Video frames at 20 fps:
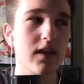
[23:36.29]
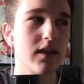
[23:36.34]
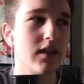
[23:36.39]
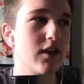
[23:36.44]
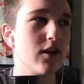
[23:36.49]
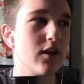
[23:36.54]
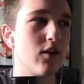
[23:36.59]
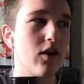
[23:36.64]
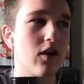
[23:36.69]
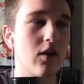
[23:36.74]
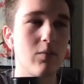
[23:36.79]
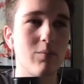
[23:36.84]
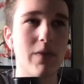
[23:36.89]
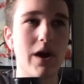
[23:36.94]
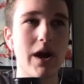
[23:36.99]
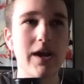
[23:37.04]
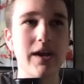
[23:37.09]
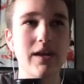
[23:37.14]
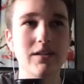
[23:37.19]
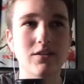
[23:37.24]
On
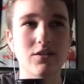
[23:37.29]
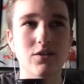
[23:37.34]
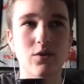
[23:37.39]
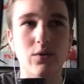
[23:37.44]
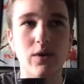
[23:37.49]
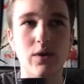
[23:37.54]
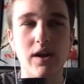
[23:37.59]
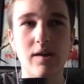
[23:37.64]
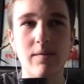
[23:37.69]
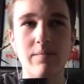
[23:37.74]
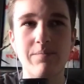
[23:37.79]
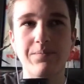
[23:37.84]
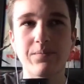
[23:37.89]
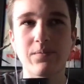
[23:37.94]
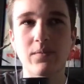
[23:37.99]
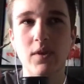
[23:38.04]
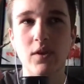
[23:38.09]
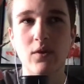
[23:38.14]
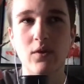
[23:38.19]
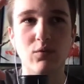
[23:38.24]
my Instagram,
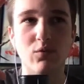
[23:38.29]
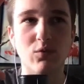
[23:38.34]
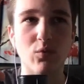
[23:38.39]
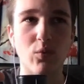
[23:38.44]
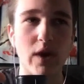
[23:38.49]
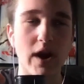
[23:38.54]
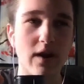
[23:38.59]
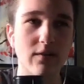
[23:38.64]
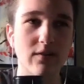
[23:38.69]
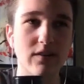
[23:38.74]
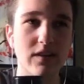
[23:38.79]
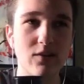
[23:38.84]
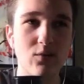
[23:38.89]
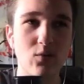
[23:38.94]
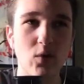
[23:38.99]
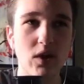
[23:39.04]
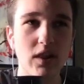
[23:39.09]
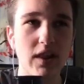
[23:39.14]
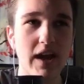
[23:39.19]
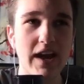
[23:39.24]
rarely
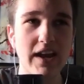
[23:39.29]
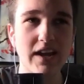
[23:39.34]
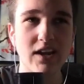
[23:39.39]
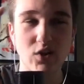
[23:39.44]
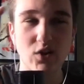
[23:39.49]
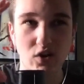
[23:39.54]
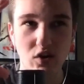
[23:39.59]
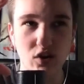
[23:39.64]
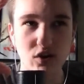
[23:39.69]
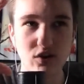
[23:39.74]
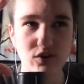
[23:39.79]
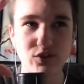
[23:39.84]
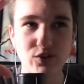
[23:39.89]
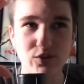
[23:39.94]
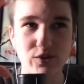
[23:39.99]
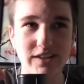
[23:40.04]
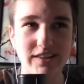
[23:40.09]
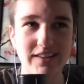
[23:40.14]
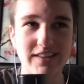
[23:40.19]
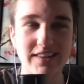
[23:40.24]
will I curse or
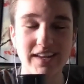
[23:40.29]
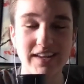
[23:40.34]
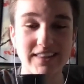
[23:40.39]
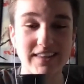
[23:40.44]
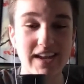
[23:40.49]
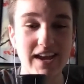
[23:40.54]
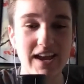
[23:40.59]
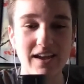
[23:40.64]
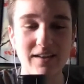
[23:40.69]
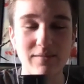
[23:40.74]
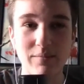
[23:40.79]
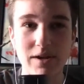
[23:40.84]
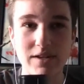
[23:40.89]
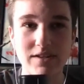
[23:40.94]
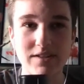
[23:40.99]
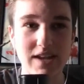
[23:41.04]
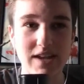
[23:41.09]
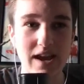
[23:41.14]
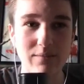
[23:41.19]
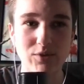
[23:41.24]
anything like that. My
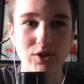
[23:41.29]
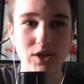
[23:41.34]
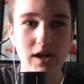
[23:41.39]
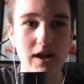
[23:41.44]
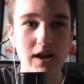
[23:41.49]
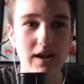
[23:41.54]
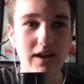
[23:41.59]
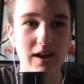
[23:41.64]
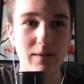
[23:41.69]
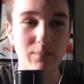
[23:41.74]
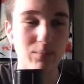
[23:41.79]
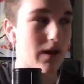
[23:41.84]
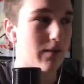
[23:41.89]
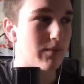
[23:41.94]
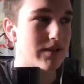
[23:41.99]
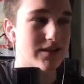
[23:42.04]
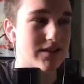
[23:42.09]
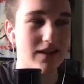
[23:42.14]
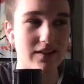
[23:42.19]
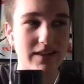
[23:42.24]
Snapchat, I
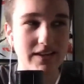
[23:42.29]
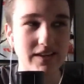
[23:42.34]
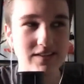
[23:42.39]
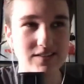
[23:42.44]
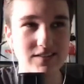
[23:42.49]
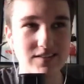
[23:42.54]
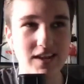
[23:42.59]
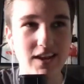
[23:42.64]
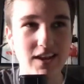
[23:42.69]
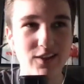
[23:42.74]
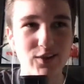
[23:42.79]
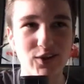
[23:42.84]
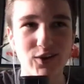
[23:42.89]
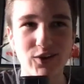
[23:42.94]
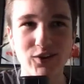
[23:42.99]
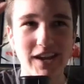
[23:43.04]
probably sound like a sailor.